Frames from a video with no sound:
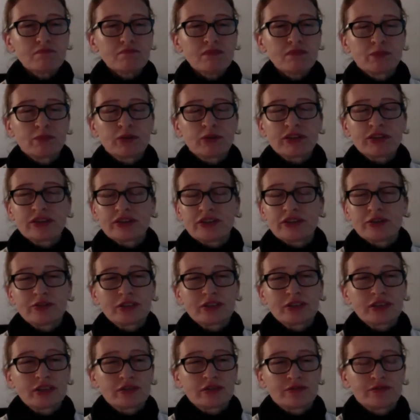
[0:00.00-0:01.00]
with
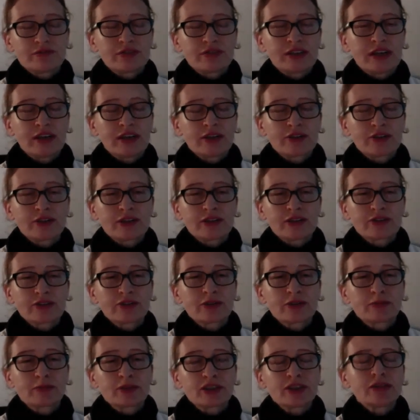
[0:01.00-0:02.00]
using the phonetic
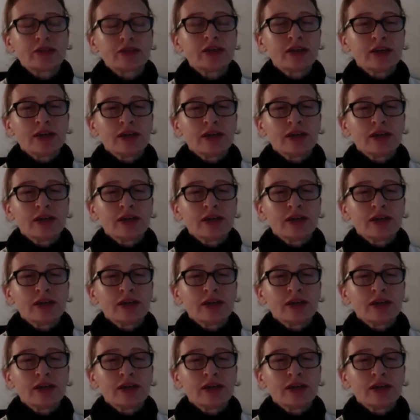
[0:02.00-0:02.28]
transcription.